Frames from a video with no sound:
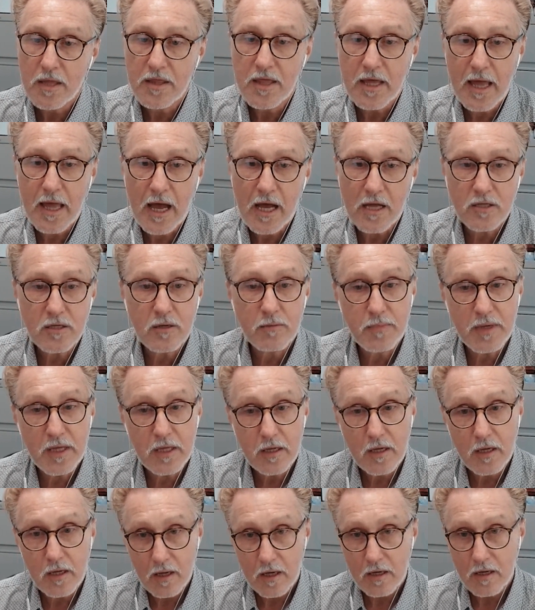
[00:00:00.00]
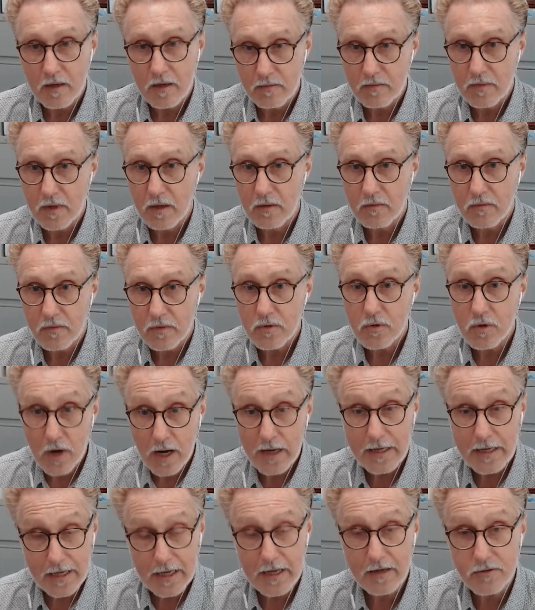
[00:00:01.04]
They had to be
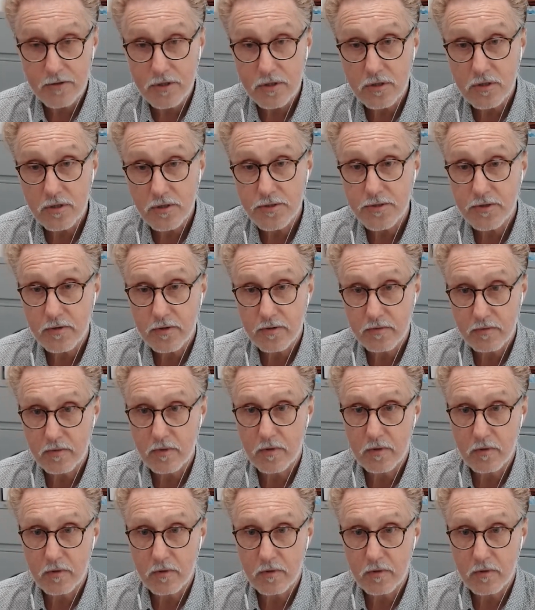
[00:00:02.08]
tri-council, so